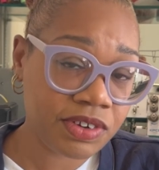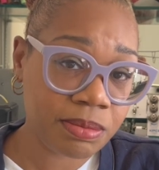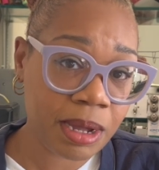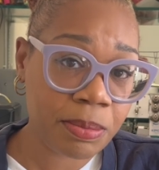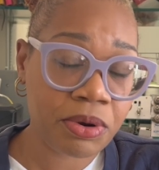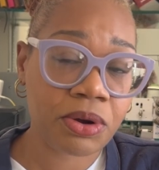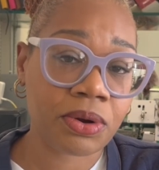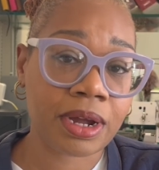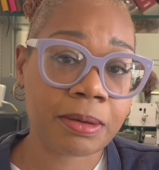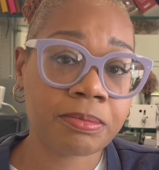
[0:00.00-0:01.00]
in my
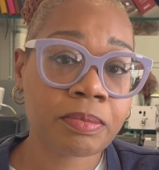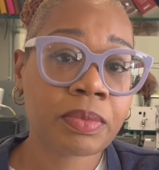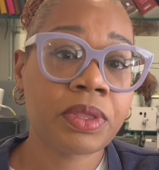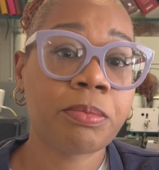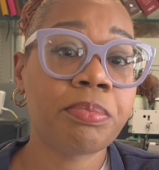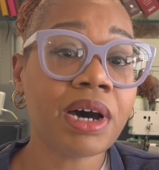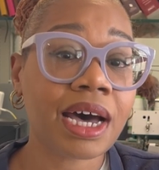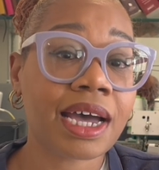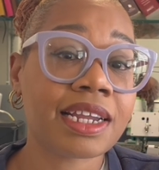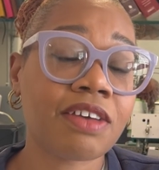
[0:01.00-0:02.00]
program,
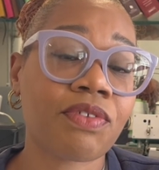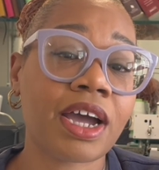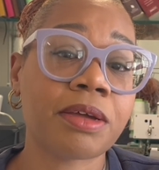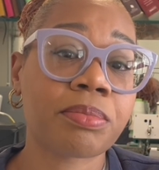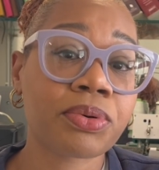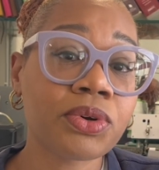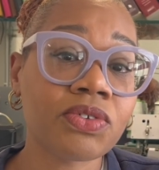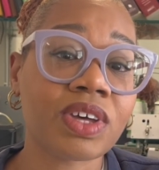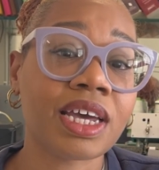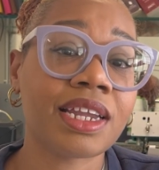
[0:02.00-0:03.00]
but if I
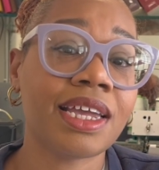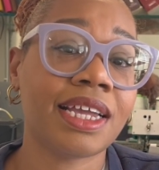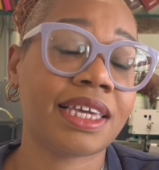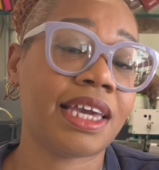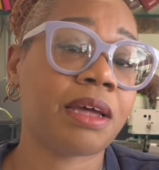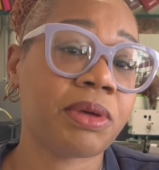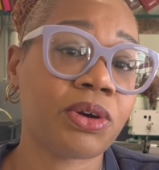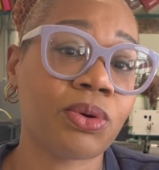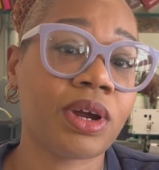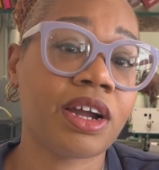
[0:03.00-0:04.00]
improve it, it can be
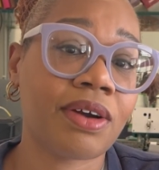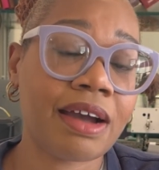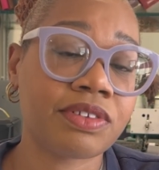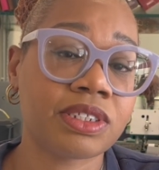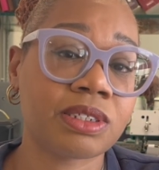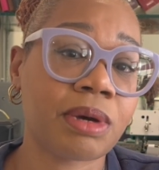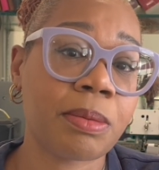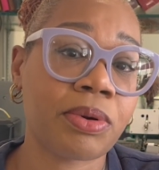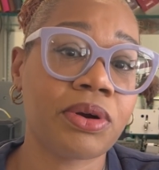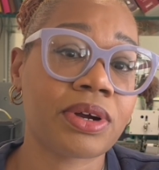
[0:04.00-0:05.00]
choreographed into my
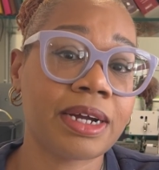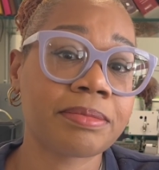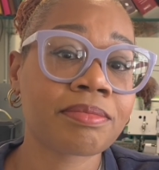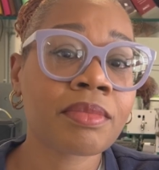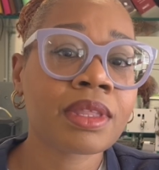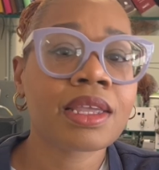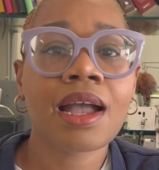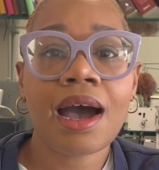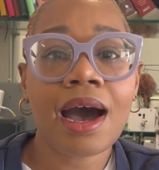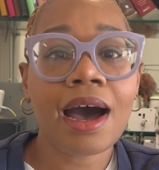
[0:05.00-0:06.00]
program.
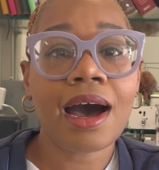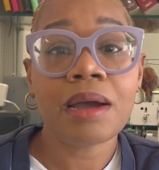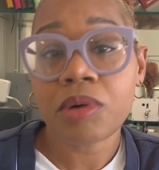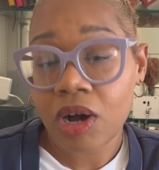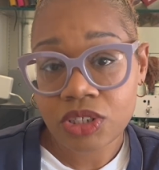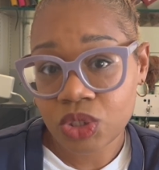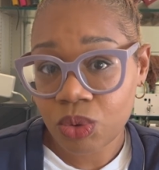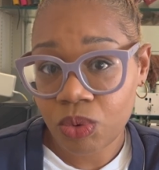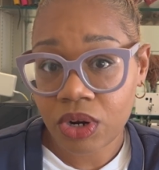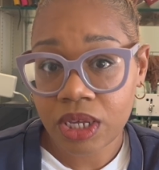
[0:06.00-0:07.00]
I'm also
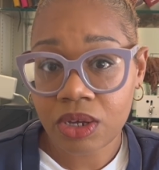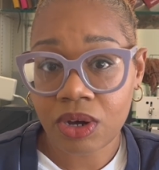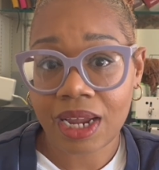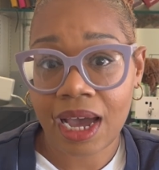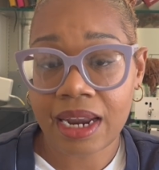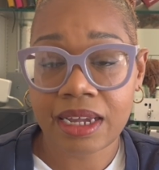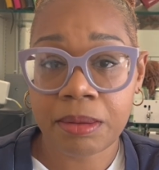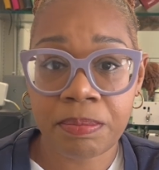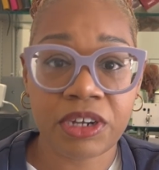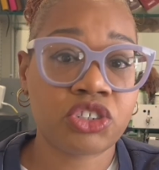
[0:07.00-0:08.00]
working on adding a
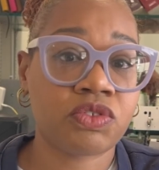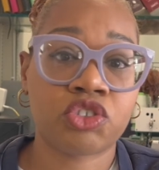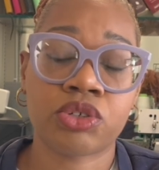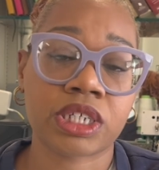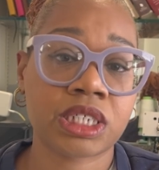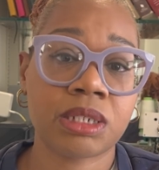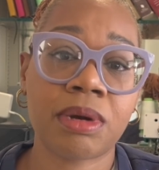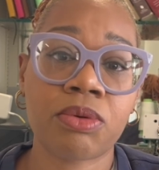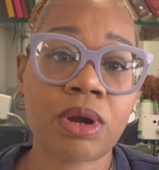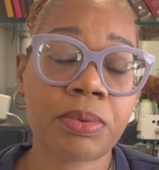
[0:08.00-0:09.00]
bunch of tricks to
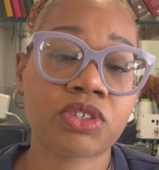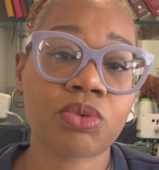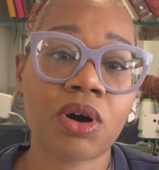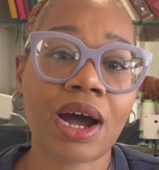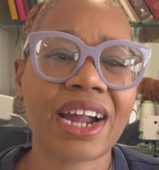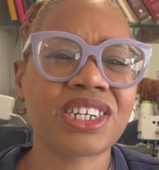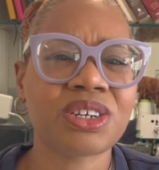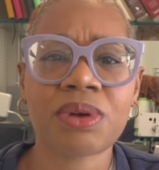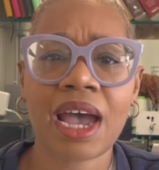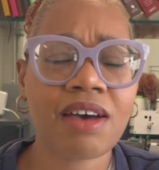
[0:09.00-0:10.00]
my repertoire. I
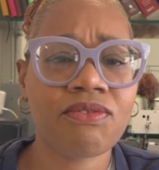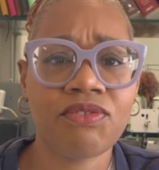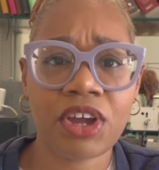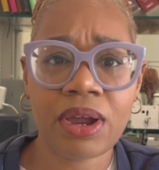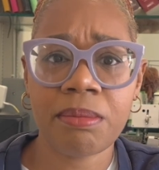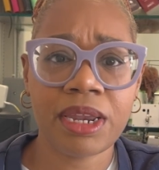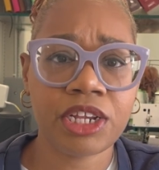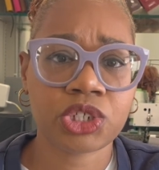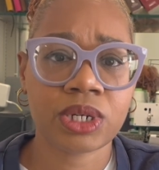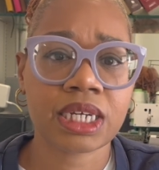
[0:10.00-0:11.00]
don't have very many
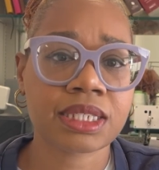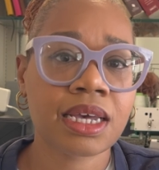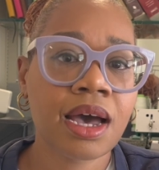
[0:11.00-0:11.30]
tricks.